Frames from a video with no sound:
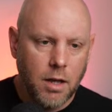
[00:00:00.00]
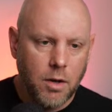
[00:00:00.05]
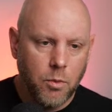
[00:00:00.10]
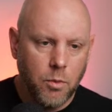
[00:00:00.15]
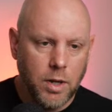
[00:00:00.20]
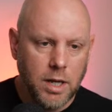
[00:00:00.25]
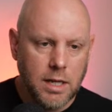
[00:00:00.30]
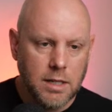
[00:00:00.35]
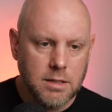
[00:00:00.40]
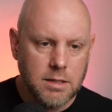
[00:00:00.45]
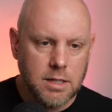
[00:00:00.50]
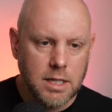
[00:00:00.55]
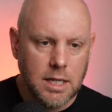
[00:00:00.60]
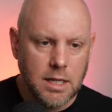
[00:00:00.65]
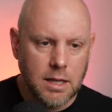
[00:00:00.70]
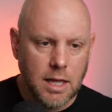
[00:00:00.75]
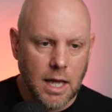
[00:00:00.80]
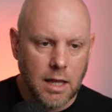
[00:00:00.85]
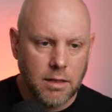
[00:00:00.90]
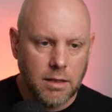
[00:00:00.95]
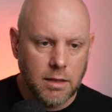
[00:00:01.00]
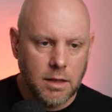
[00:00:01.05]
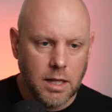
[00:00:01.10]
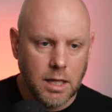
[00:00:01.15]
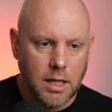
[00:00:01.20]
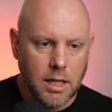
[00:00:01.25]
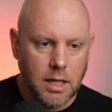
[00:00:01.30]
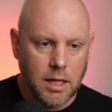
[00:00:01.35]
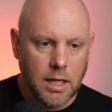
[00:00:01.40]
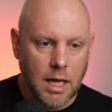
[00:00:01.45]
we can see that
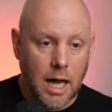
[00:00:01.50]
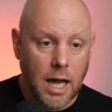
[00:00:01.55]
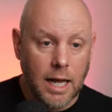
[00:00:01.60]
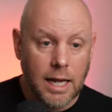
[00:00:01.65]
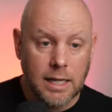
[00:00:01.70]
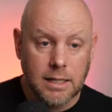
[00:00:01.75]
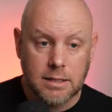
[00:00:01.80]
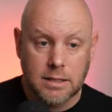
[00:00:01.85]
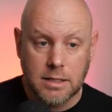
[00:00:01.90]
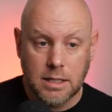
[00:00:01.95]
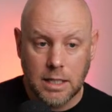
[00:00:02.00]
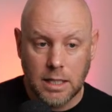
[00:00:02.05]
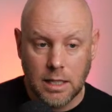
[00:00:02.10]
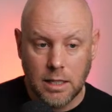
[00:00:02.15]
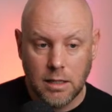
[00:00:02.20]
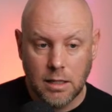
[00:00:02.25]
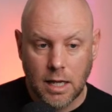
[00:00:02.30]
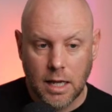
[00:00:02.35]
the ISC,